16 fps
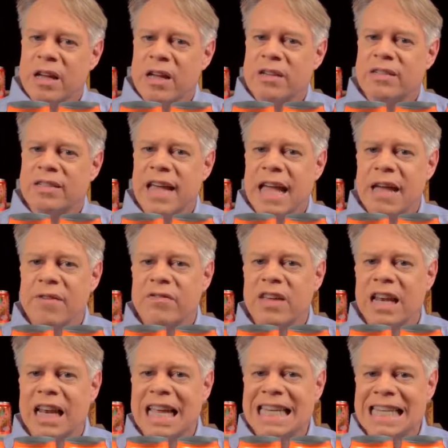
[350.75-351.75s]
saves
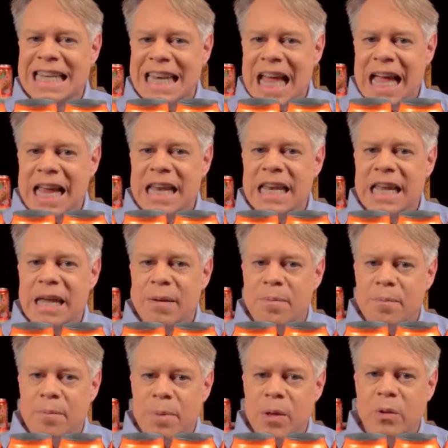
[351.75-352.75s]
at least 90
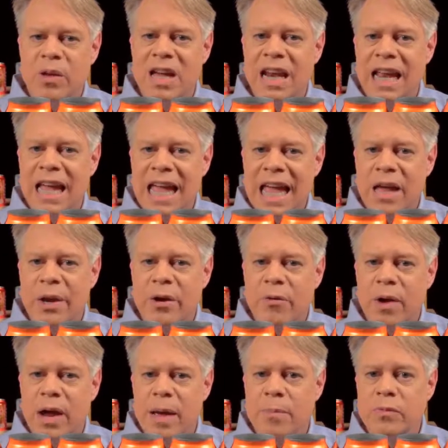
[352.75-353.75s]
million
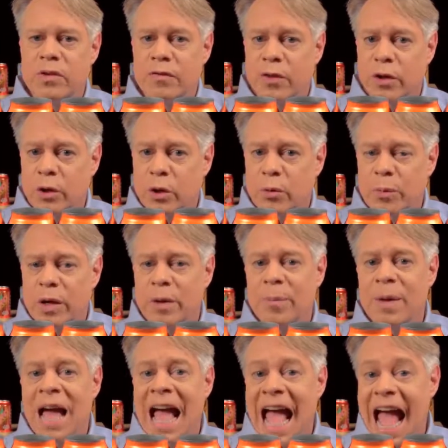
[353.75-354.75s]
kilograms of
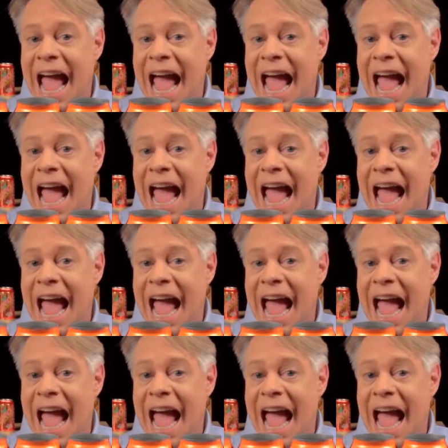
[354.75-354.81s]
aluminum